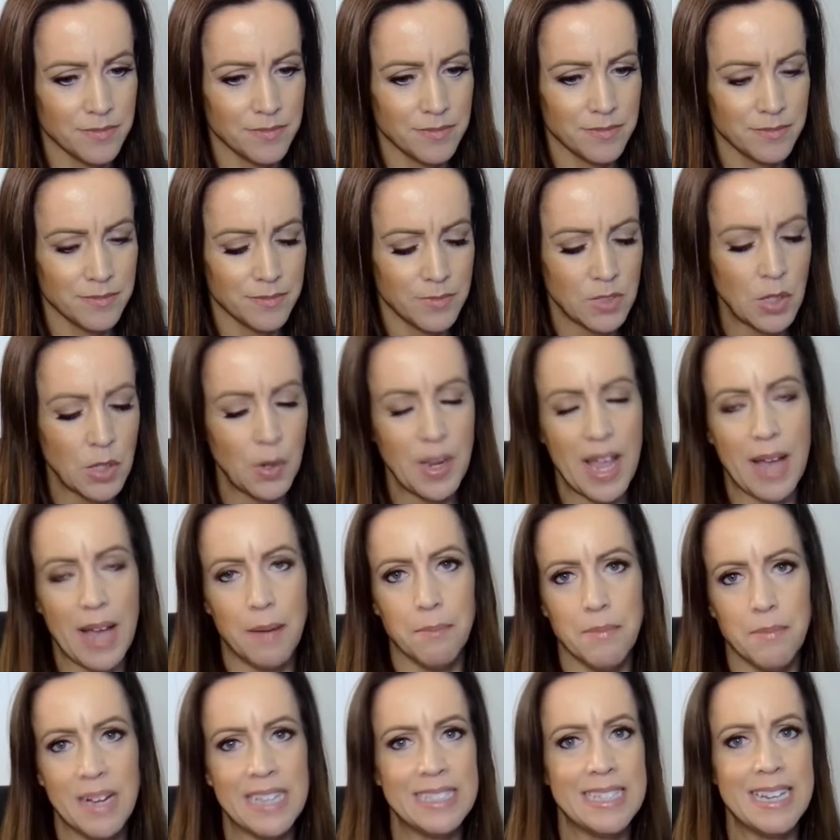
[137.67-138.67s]
So yeah,
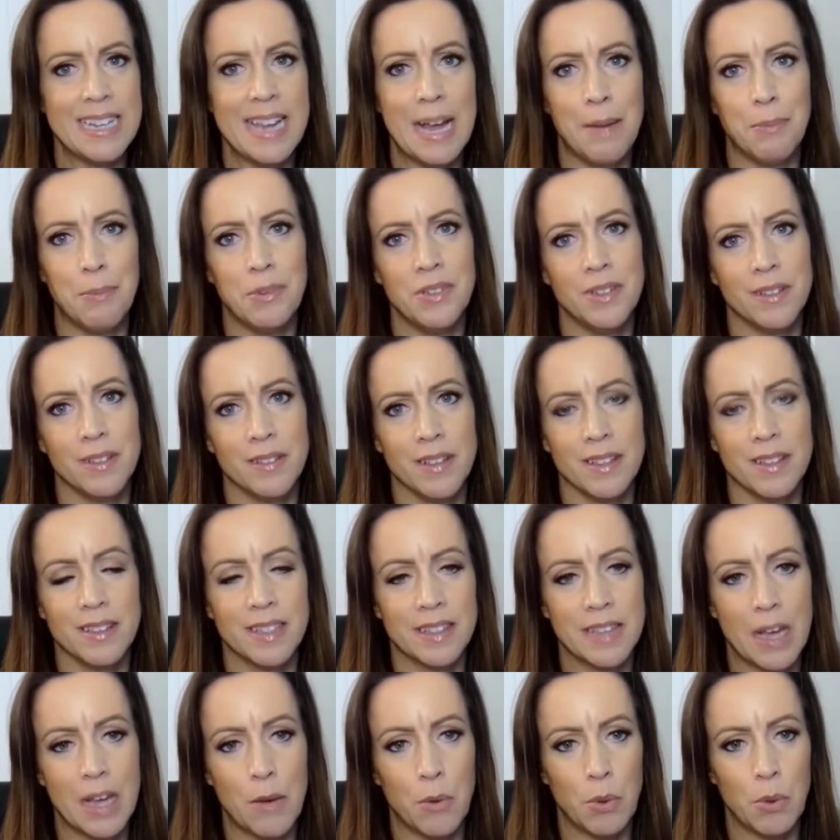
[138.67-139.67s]
I did happen to think
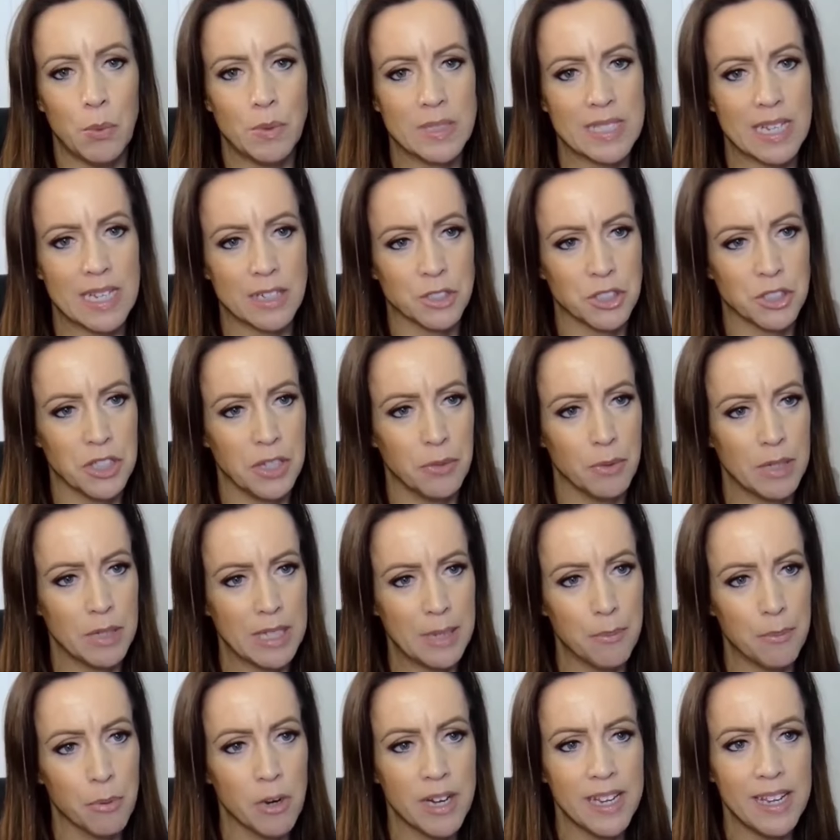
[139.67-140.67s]
that that one was actually really
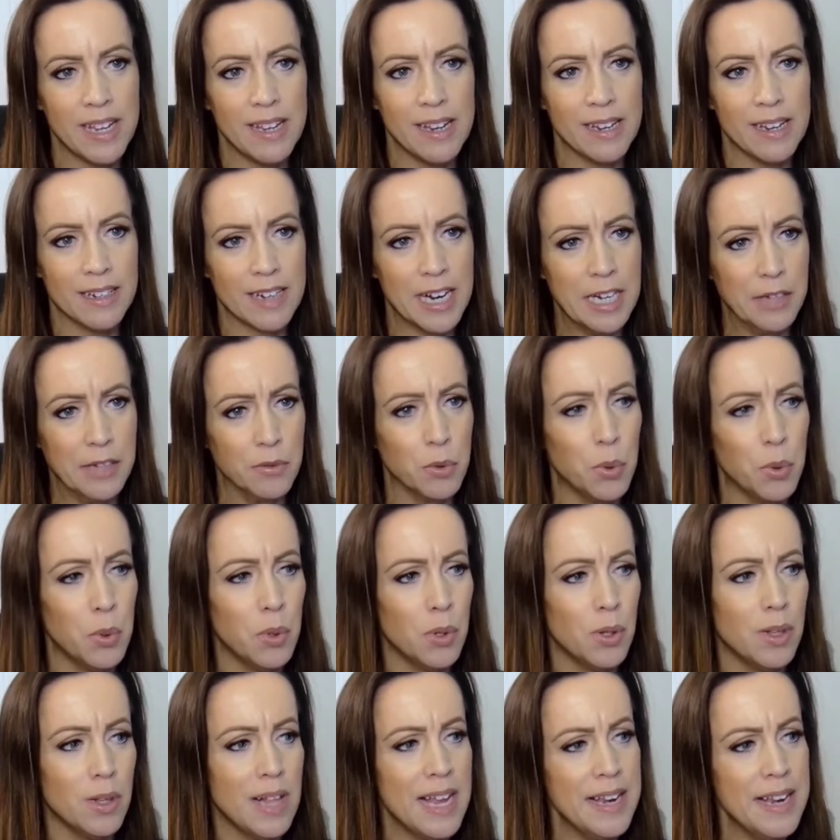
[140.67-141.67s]
pretty and kind of
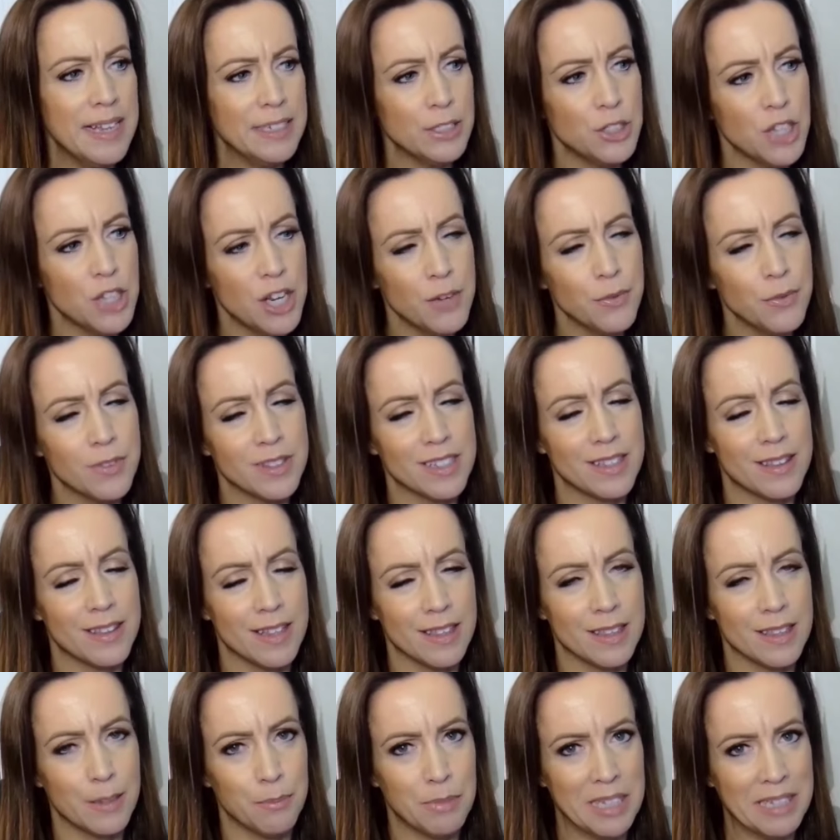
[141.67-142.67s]
cool, and I generally
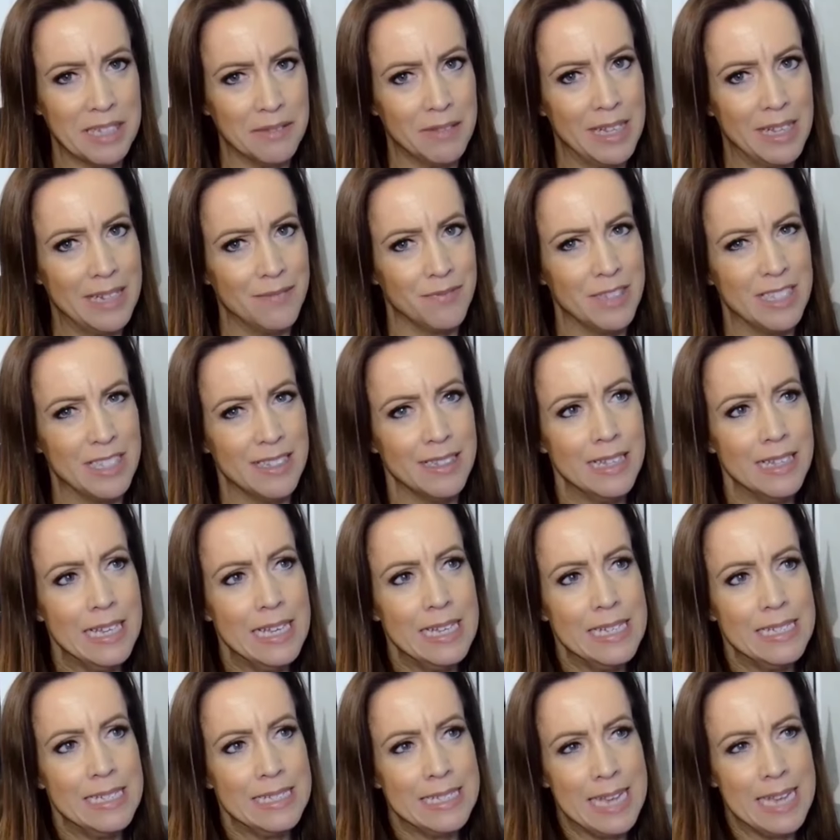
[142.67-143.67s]
think that Blake Lively
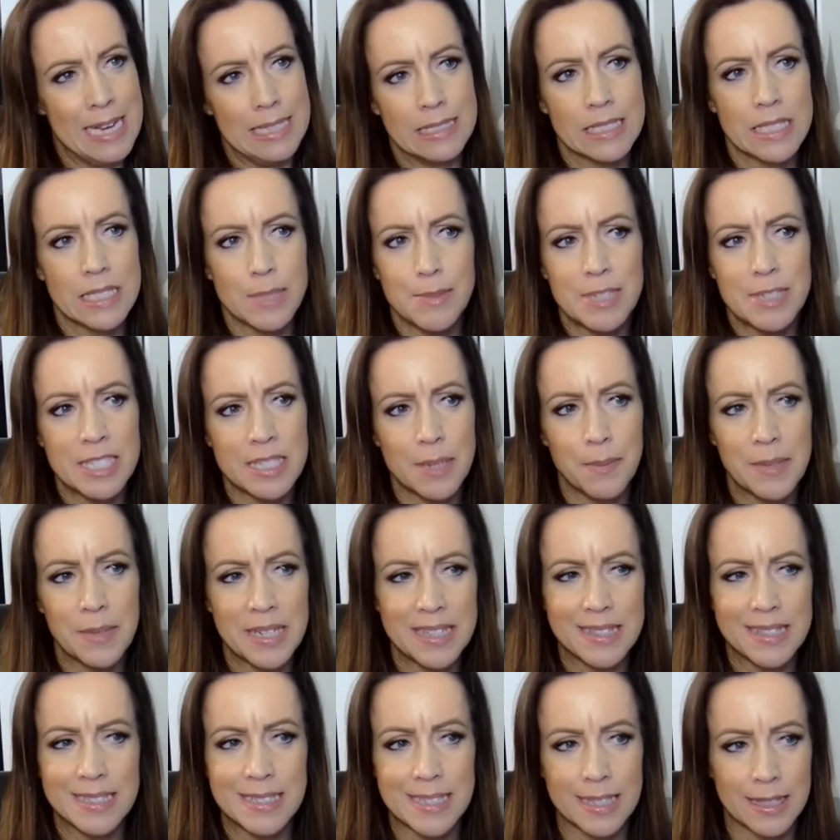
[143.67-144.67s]
tends to be somebody
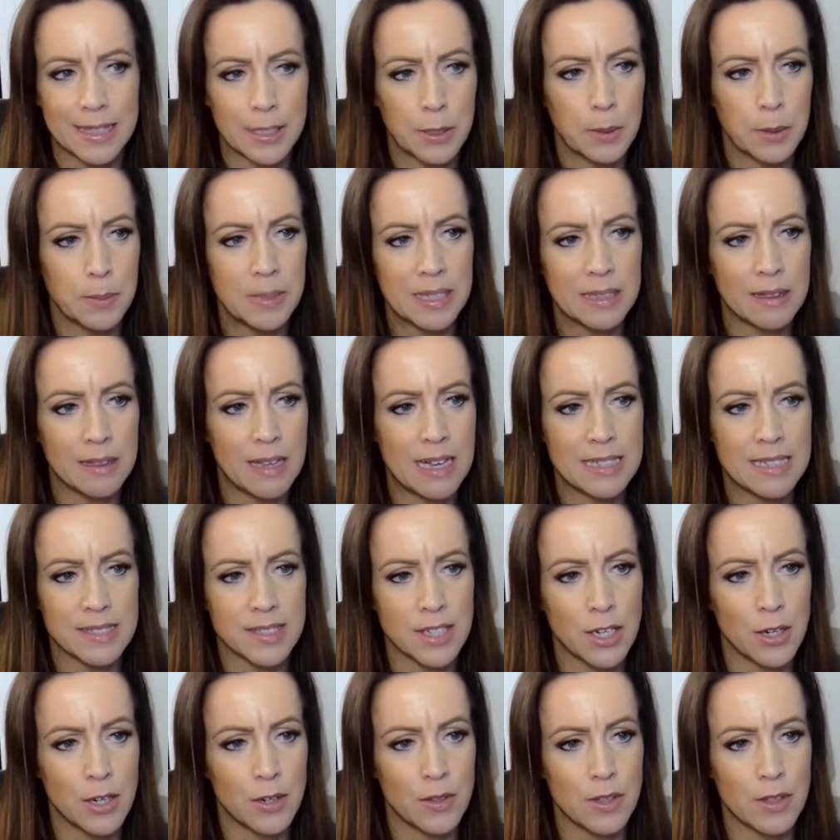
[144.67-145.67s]
that's a little bit
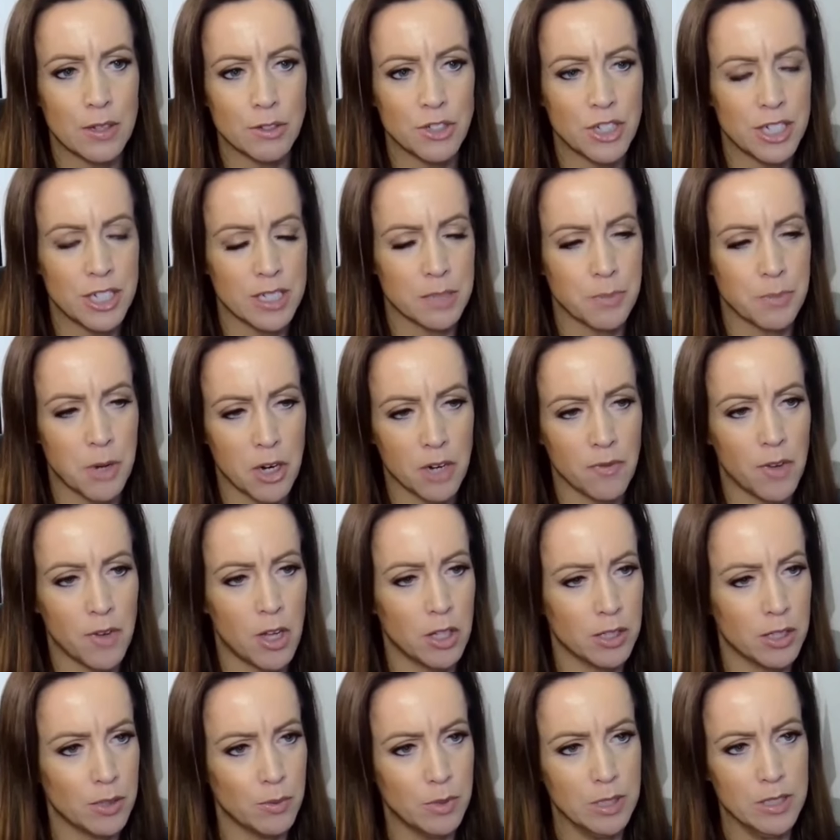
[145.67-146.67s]
classier, though she is part of
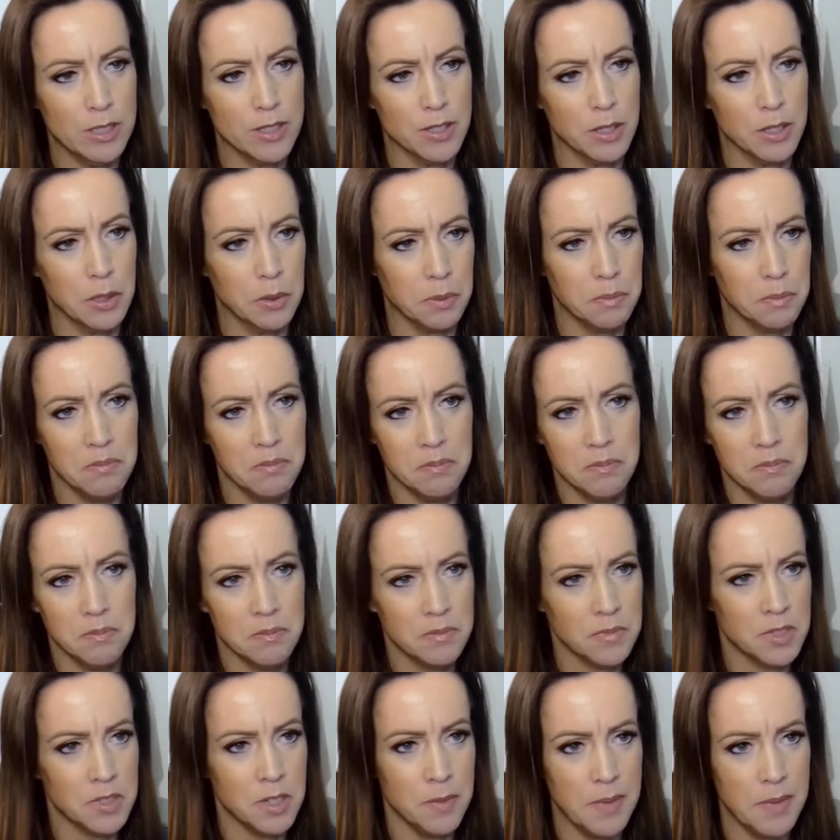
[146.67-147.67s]
Hollywood, so
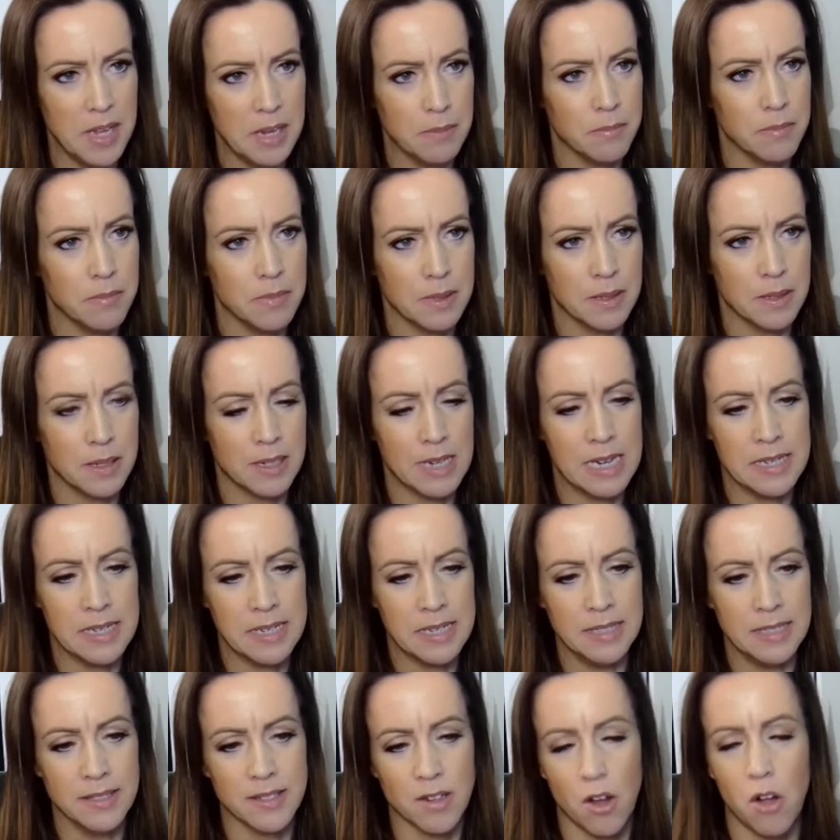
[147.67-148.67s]
to me, it
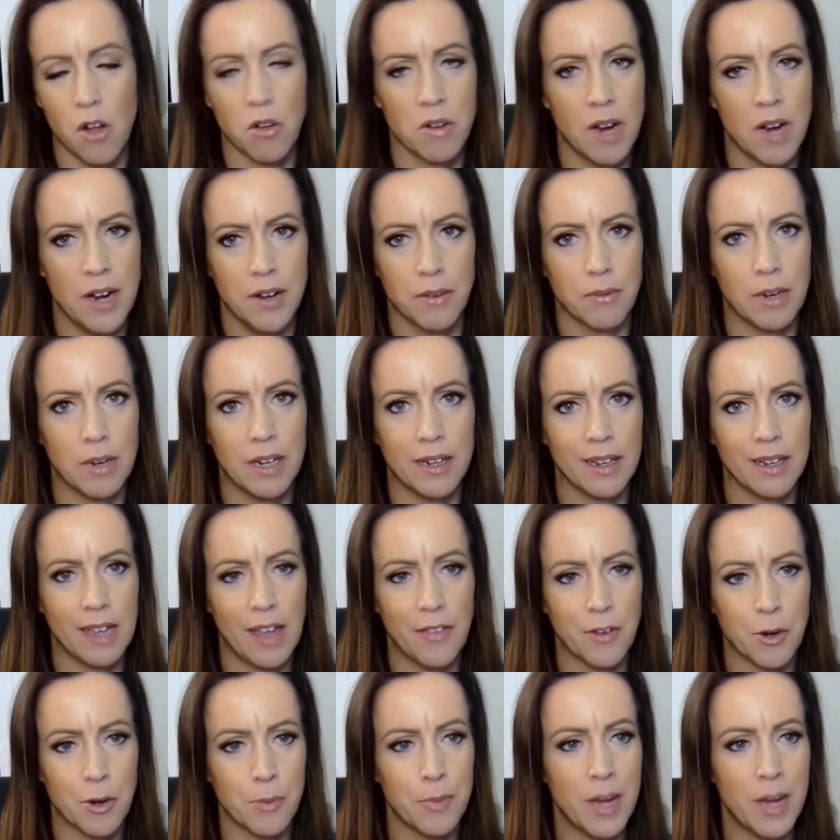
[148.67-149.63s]
tends to all kind of run together.